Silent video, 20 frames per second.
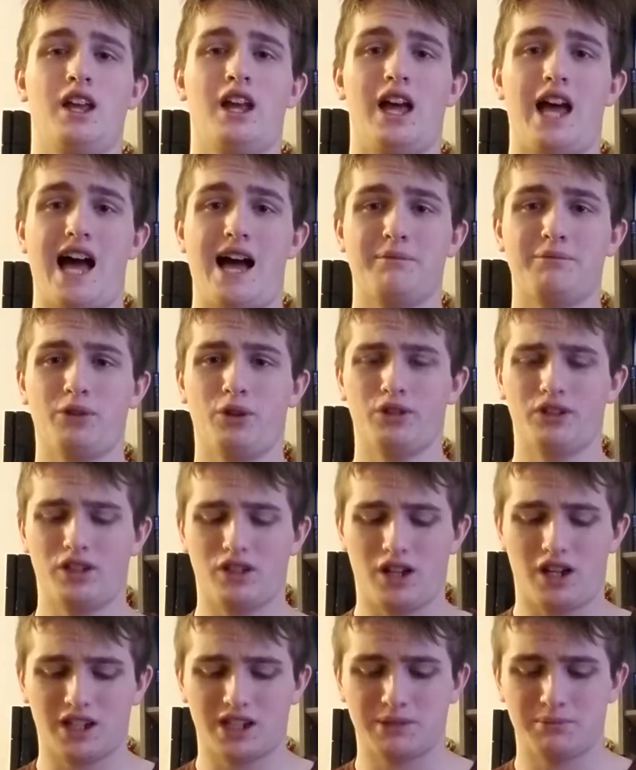I'm going to
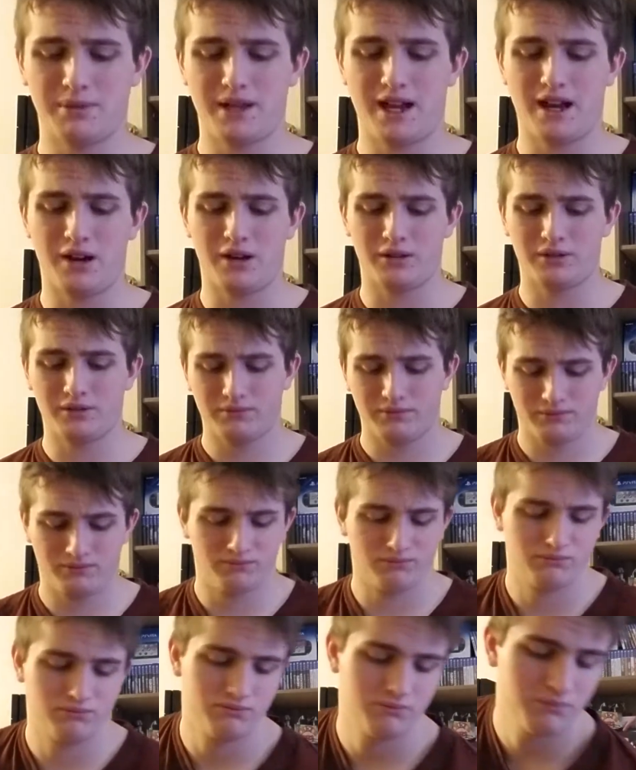talk about
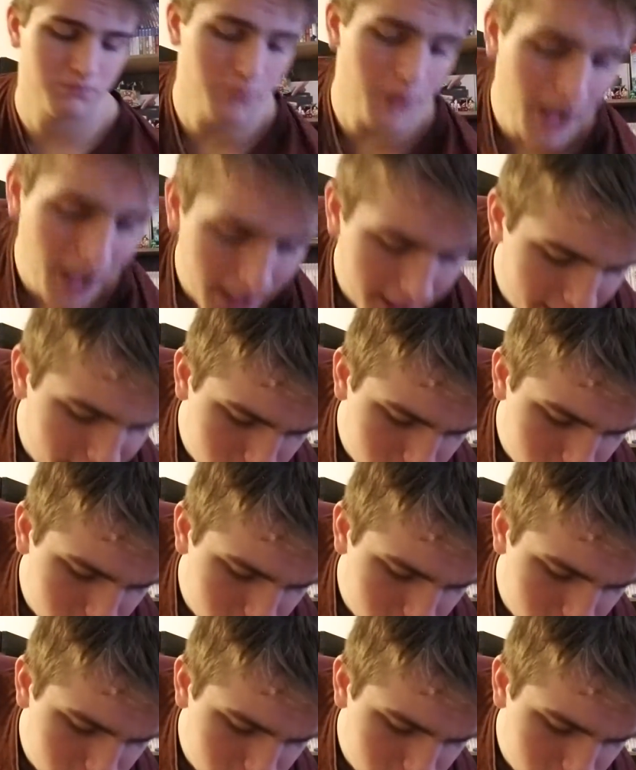my